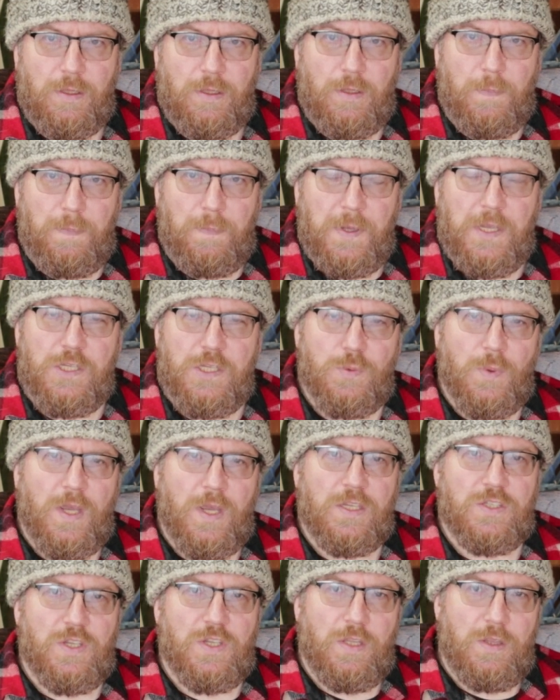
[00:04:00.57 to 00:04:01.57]
The
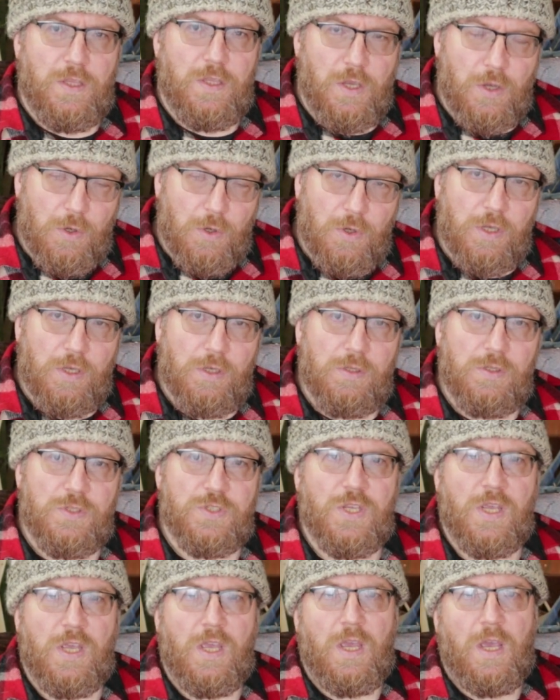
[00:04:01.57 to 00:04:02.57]
beeswax and the
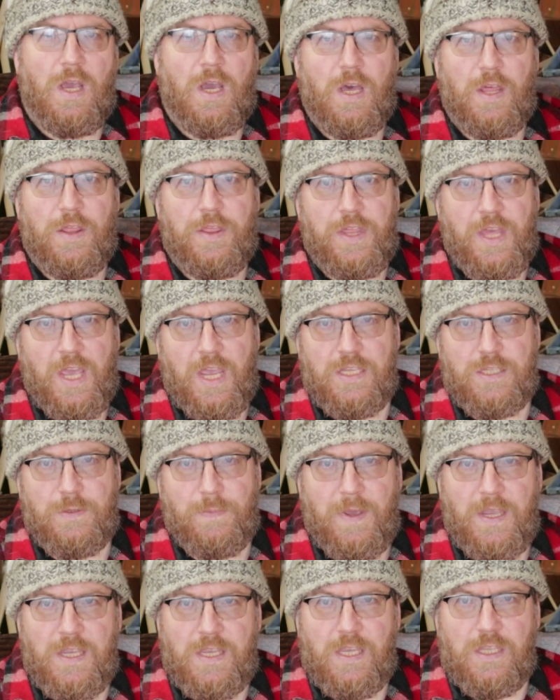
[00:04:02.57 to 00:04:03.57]
oils are there to
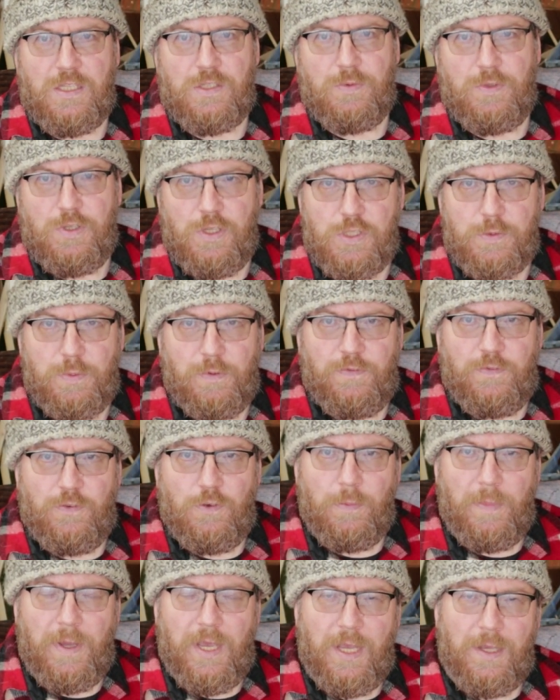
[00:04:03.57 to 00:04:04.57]
make it into a usable
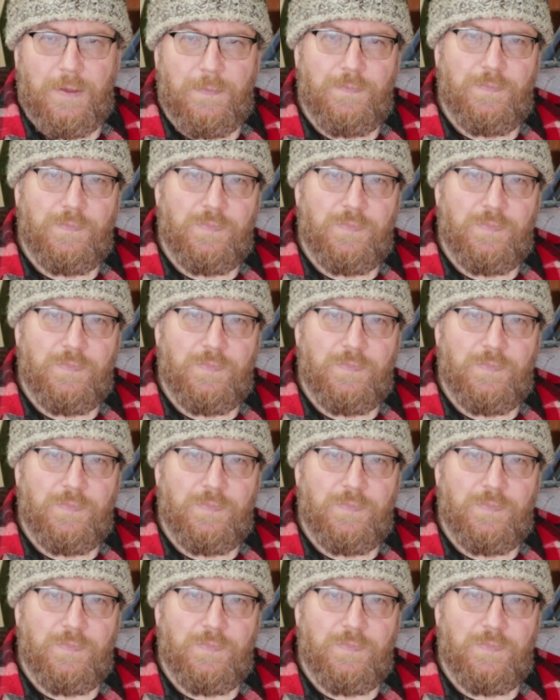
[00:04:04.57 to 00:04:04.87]
format,